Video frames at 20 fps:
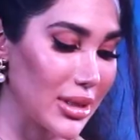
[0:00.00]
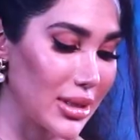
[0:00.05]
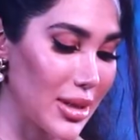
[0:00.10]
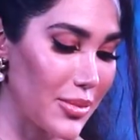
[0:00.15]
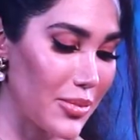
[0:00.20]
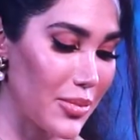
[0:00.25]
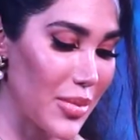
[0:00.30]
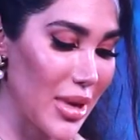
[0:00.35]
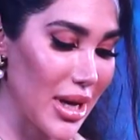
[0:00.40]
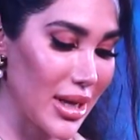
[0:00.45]

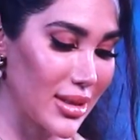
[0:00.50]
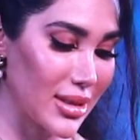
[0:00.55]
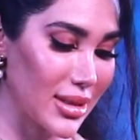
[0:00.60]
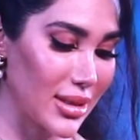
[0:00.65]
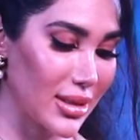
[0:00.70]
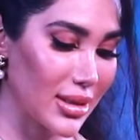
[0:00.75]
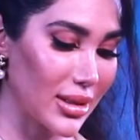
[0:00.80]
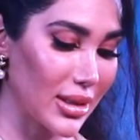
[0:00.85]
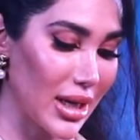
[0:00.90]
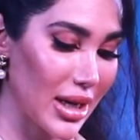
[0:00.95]
the
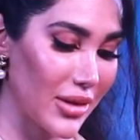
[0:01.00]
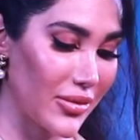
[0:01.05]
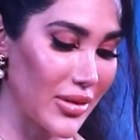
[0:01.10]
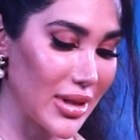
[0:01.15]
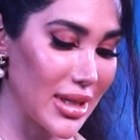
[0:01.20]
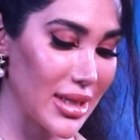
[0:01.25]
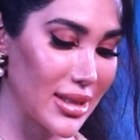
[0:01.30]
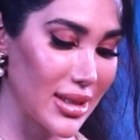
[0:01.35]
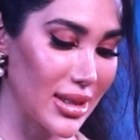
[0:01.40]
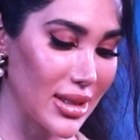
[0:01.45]
best life
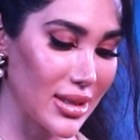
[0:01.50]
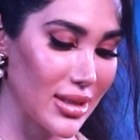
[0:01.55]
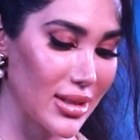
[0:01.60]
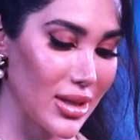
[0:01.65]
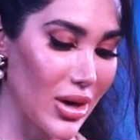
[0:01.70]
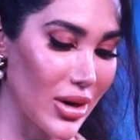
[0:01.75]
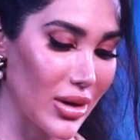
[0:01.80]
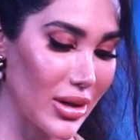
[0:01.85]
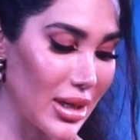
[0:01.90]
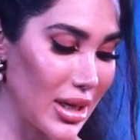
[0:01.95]
lessons
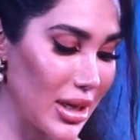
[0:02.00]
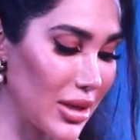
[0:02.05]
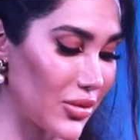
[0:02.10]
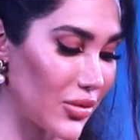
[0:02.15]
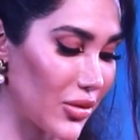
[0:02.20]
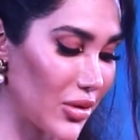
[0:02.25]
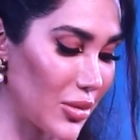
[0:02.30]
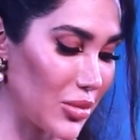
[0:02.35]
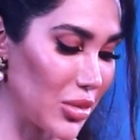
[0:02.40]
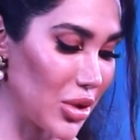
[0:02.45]
are learned
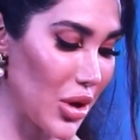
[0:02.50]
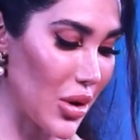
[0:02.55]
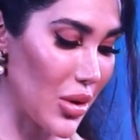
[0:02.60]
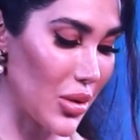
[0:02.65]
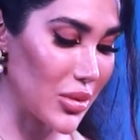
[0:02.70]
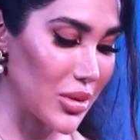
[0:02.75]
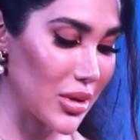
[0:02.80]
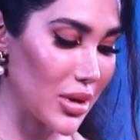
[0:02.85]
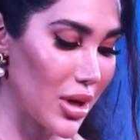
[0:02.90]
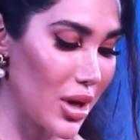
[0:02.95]
from
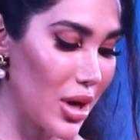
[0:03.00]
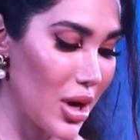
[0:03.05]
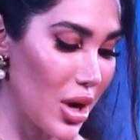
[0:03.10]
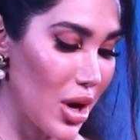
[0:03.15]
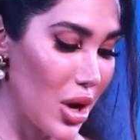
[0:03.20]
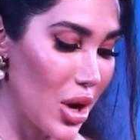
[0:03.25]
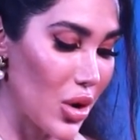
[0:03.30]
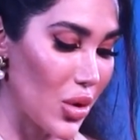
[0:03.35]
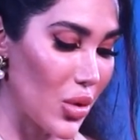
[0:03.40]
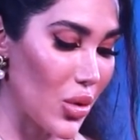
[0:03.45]
those
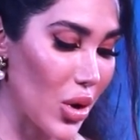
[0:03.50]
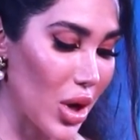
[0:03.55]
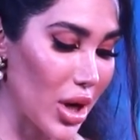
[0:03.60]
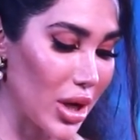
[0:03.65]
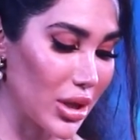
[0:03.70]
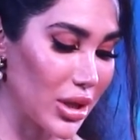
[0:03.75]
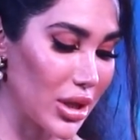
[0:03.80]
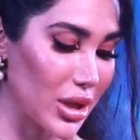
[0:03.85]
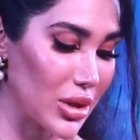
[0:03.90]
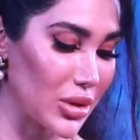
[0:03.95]
who are
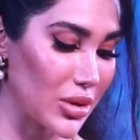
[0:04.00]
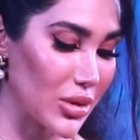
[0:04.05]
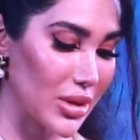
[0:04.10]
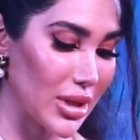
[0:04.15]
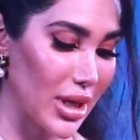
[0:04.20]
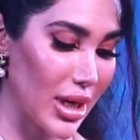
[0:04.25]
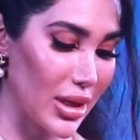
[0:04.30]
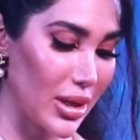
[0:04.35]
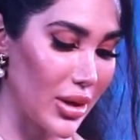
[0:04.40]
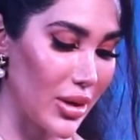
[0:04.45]
keen to
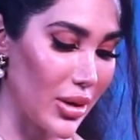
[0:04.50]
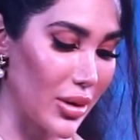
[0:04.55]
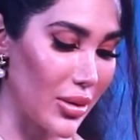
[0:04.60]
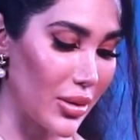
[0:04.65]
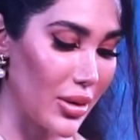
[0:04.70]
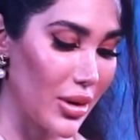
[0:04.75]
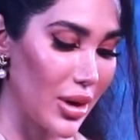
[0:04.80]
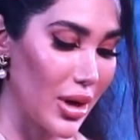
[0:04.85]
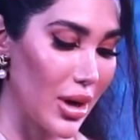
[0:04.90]
tell you